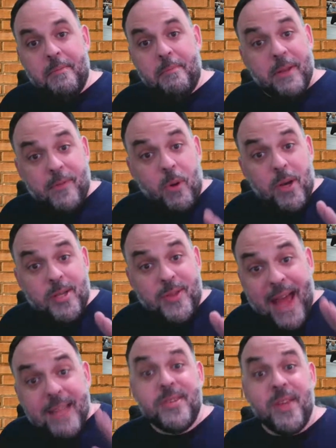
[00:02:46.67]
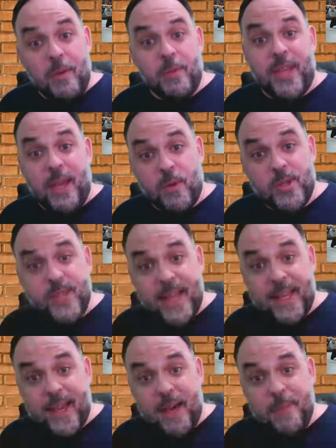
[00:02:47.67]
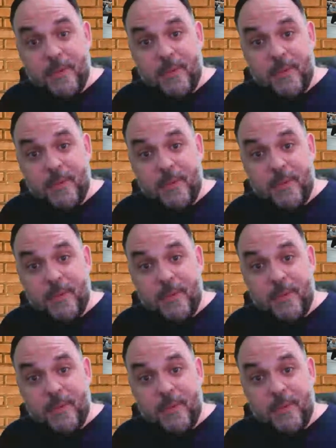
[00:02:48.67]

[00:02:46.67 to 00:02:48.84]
But of course, that's not what they were setting up.